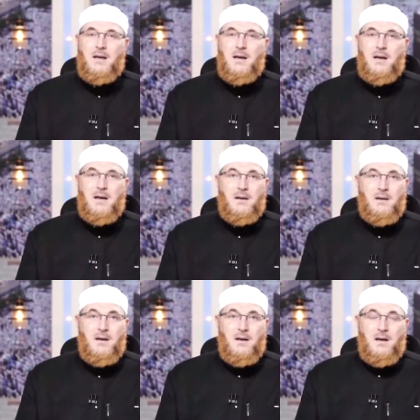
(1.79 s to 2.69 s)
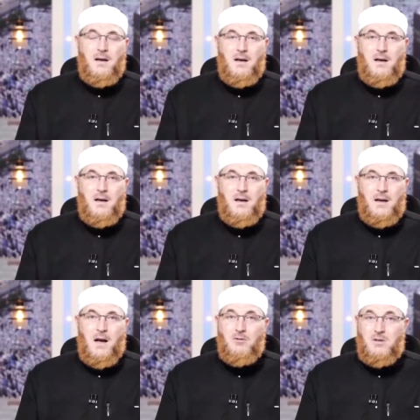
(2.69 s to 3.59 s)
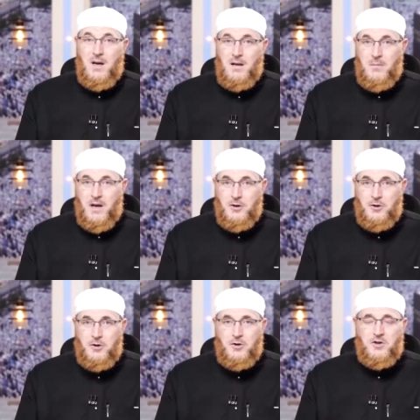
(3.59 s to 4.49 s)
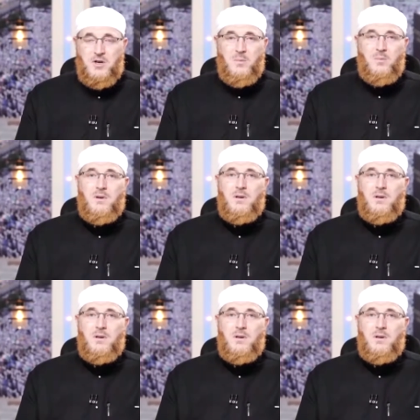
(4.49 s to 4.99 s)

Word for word: uh, an outside marriage relationship.